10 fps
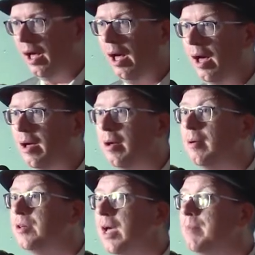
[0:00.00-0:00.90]
Uh,
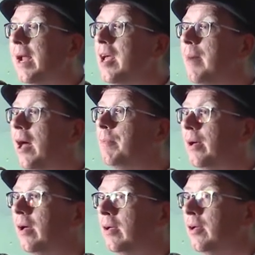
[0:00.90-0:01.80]
Dame Nellie
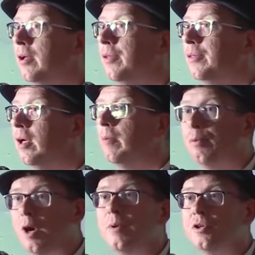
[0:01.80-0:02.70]
Melba the
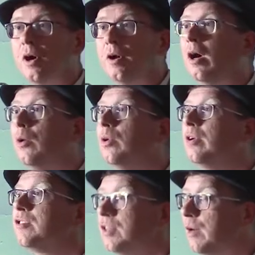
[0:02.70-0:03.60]
prima donna
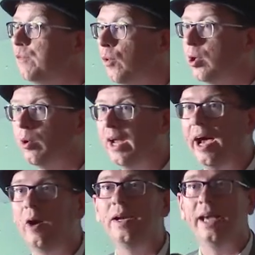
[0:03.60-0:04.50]
will sing for you
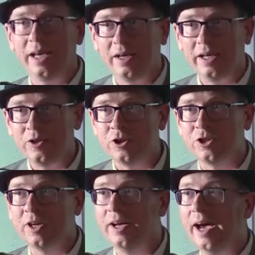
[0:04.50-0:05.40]
now in English,